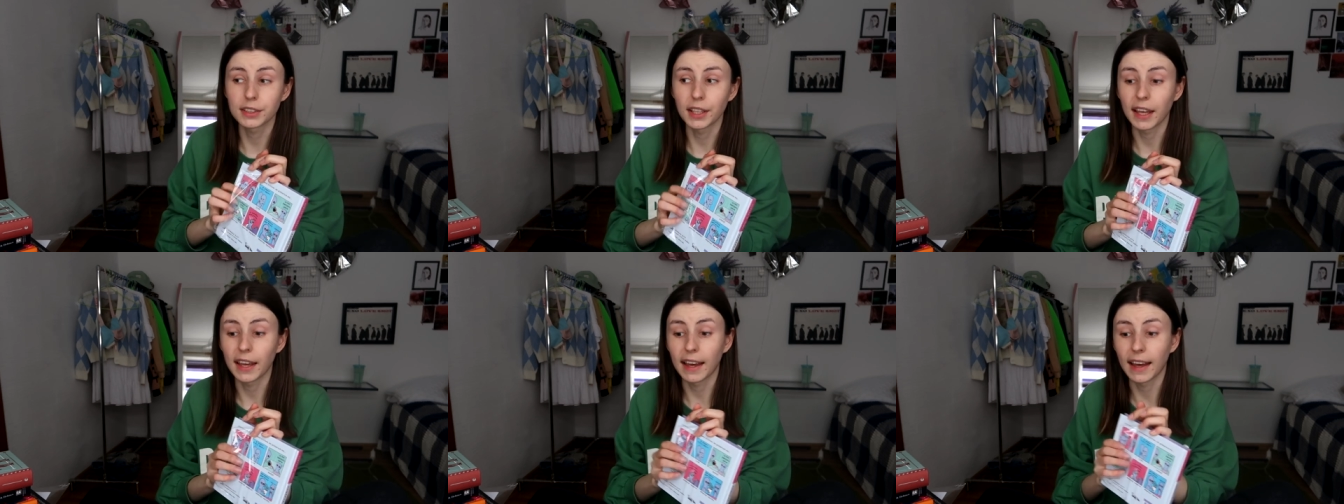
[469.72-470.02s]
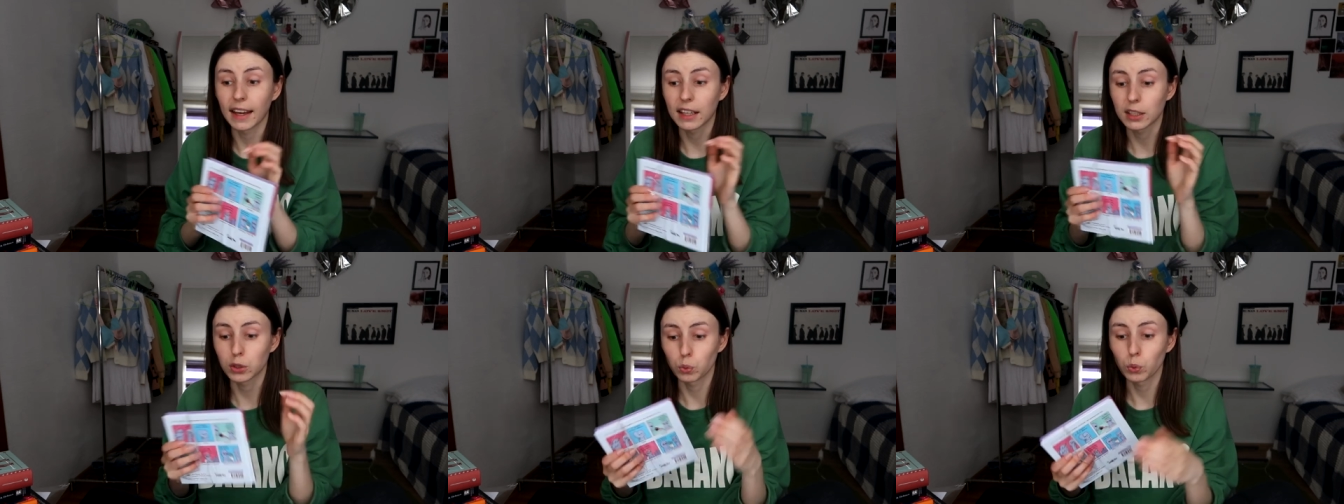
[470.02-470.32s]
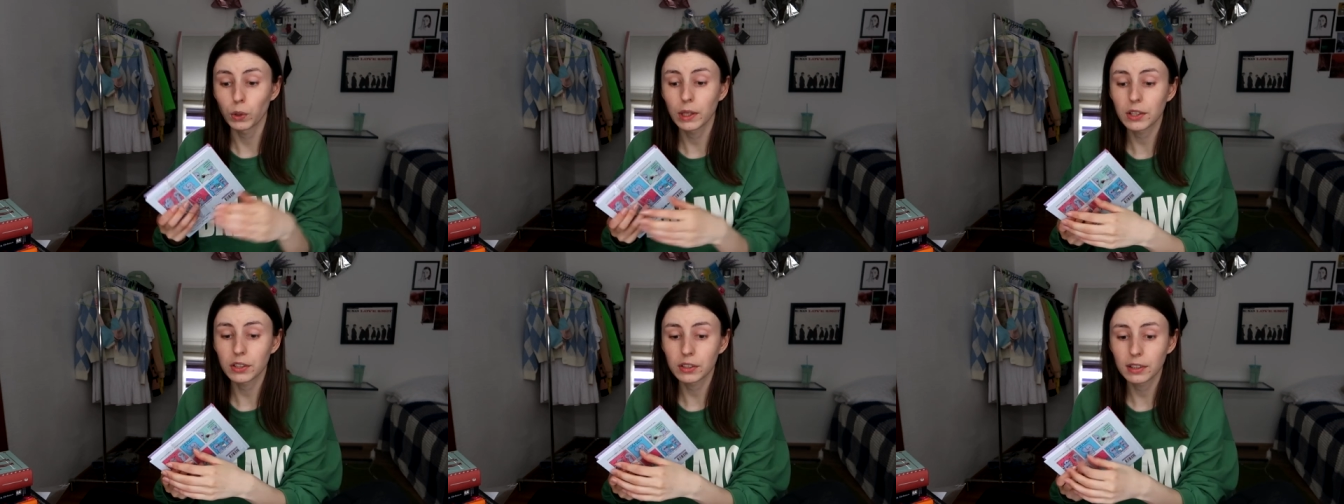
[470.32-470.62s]
they act
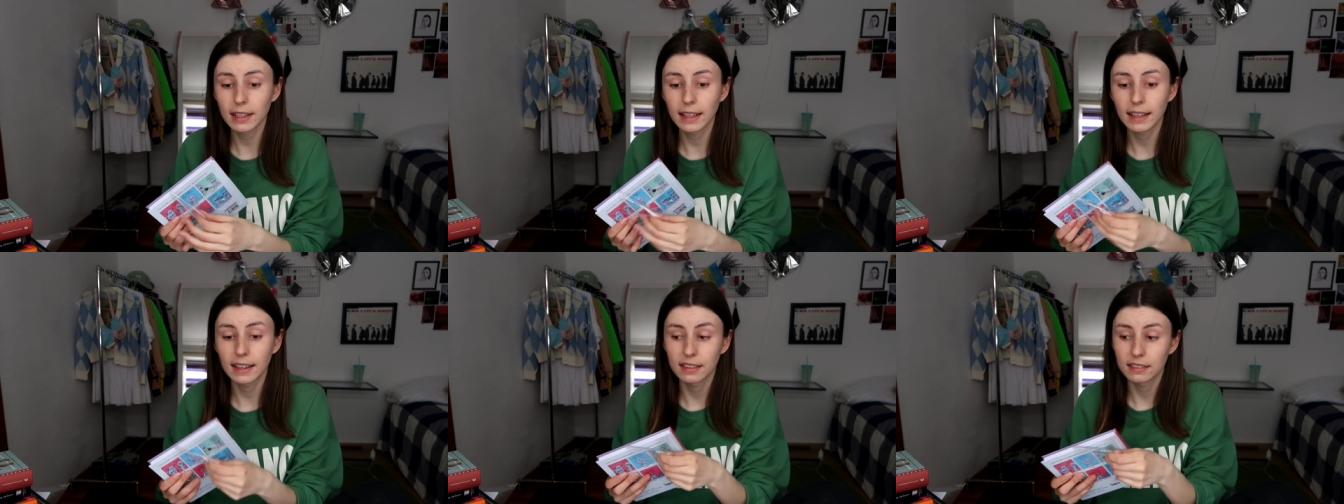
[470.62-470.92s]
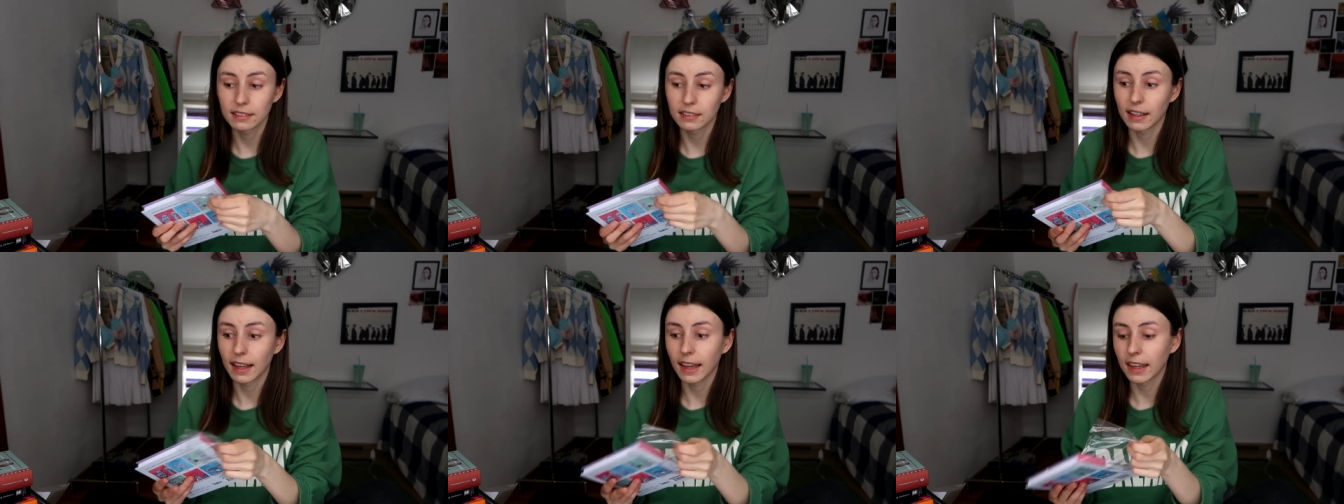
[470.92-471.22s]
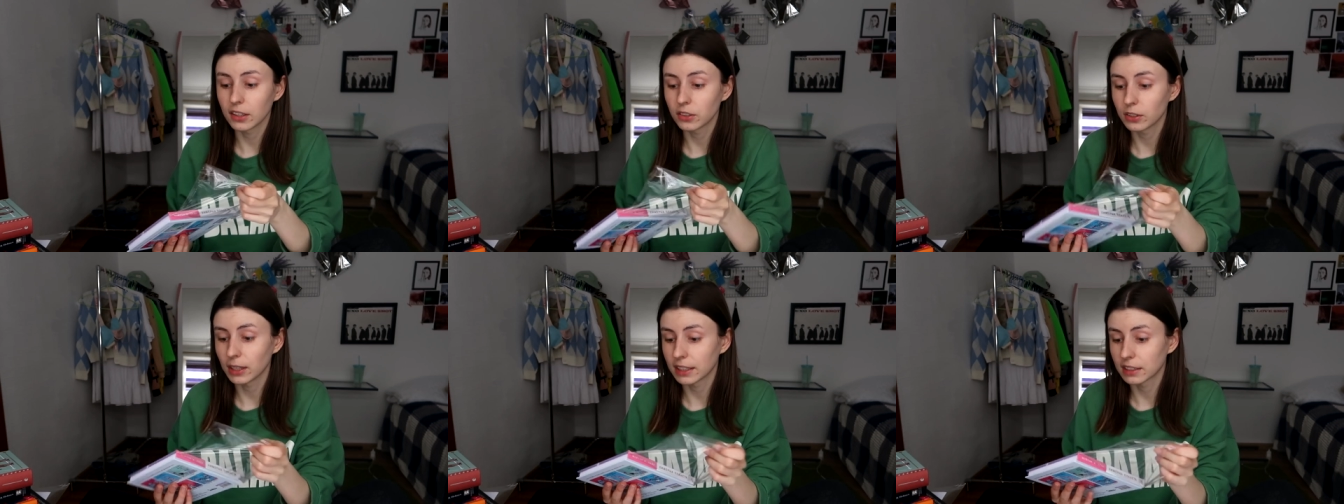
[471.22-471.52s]
weirdly, and
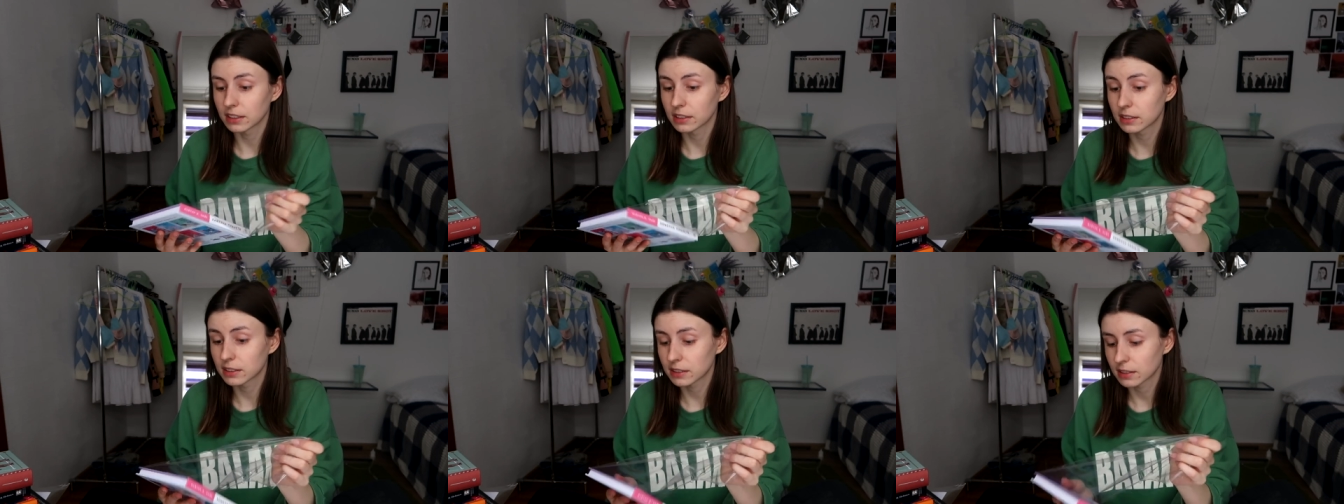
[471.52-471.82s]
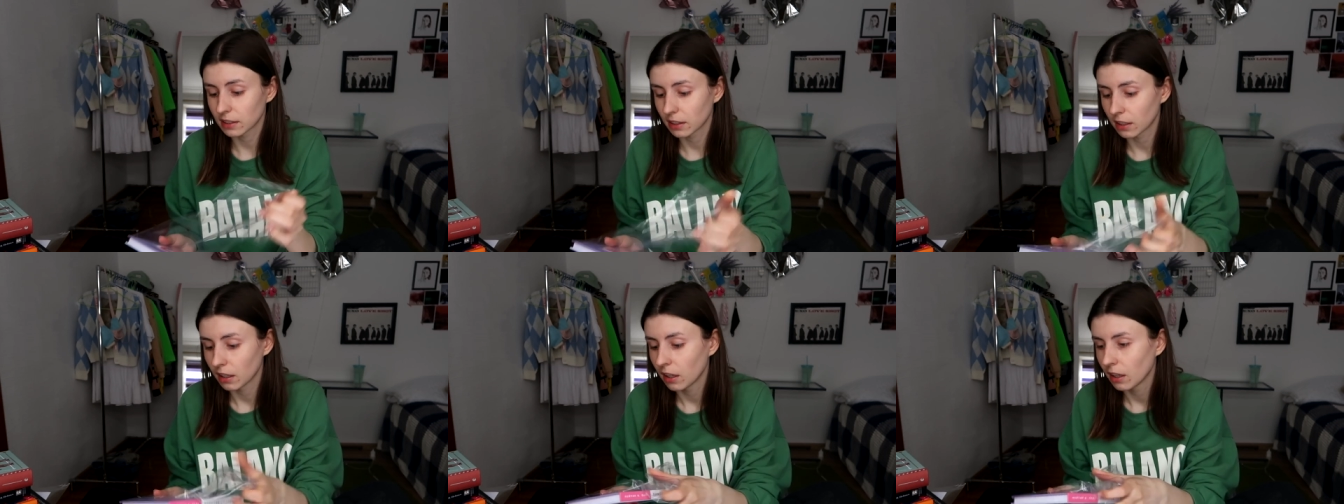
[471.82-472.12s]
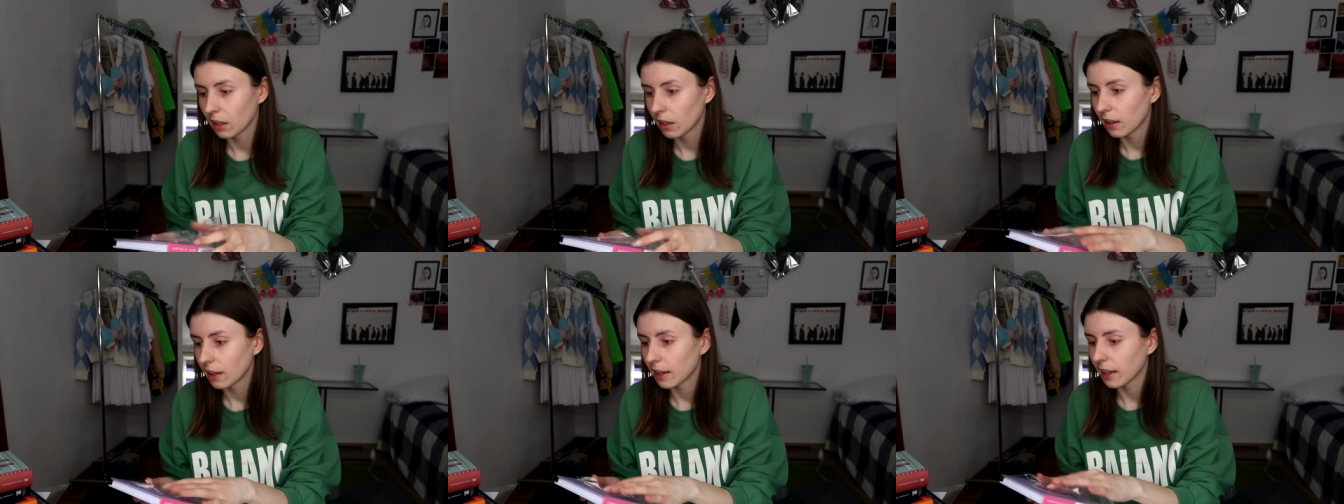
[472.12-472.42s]
aliens
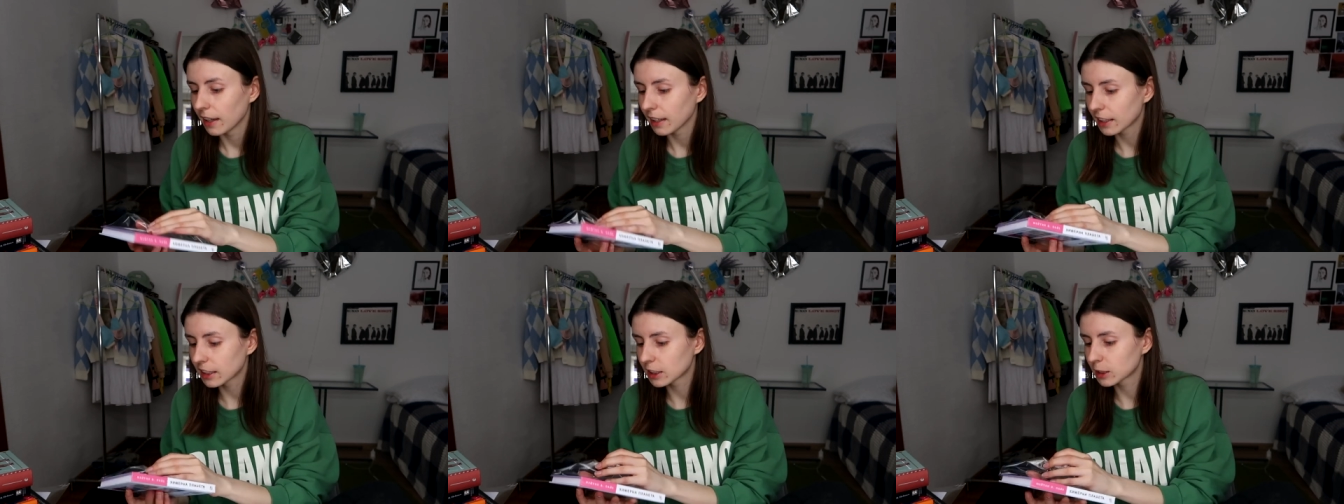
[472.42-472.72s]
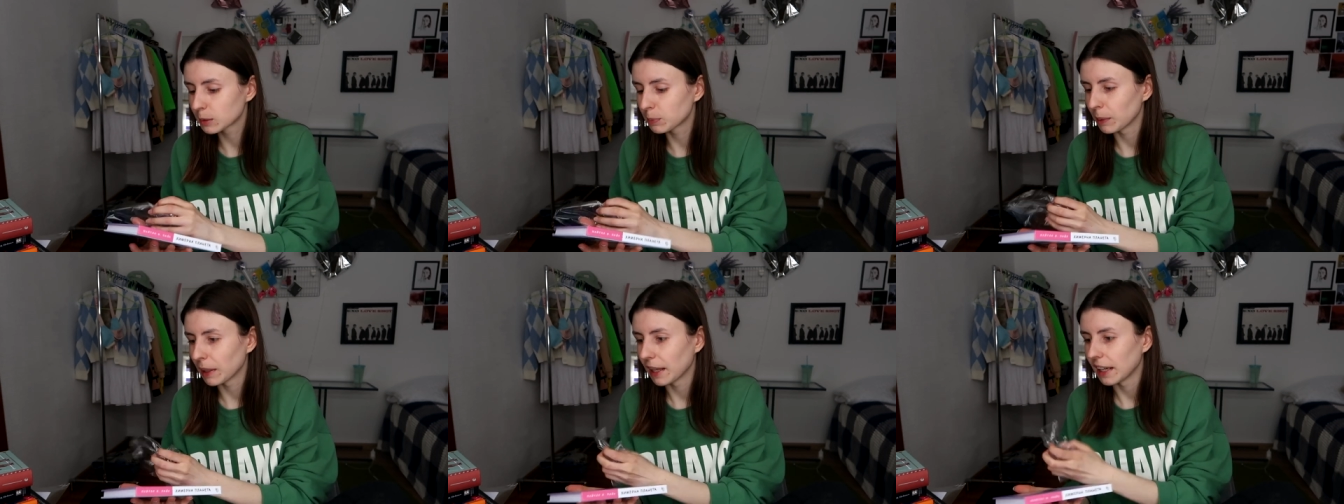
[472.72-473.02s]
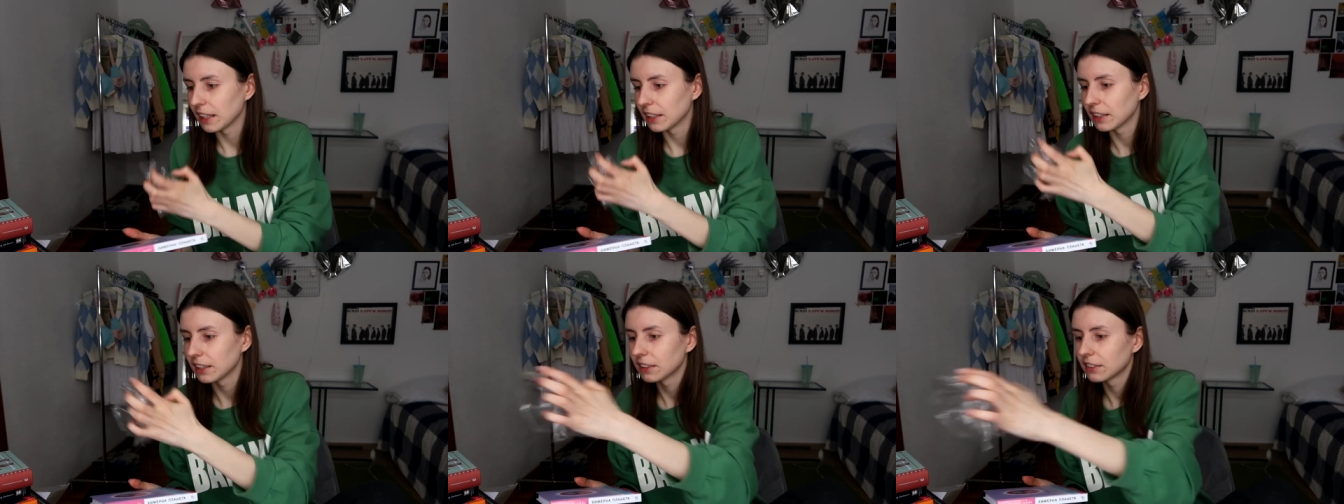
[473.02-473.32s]

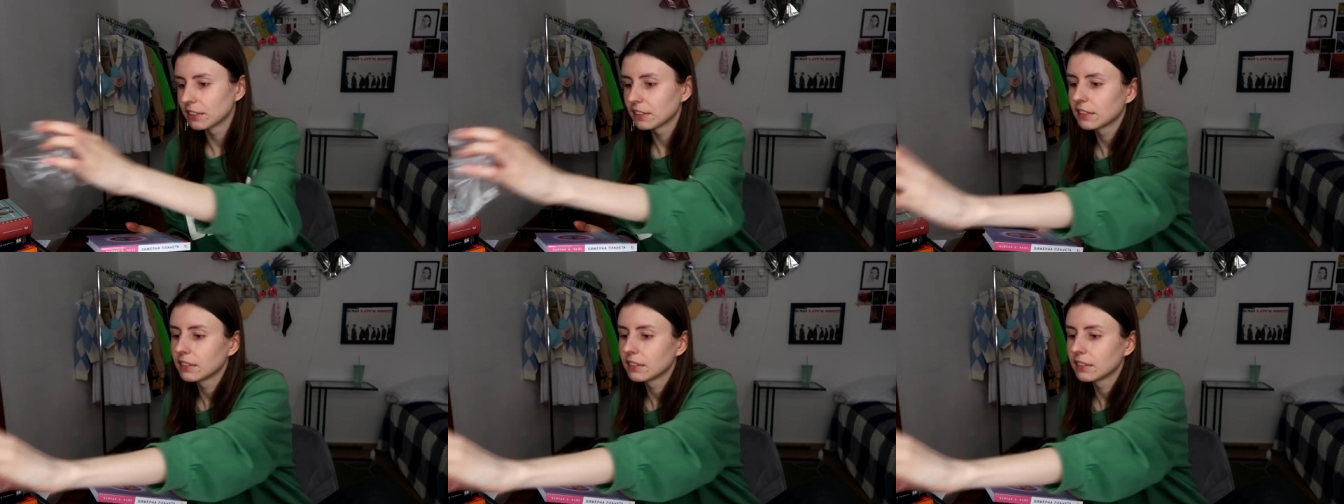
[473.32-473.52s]
explain it,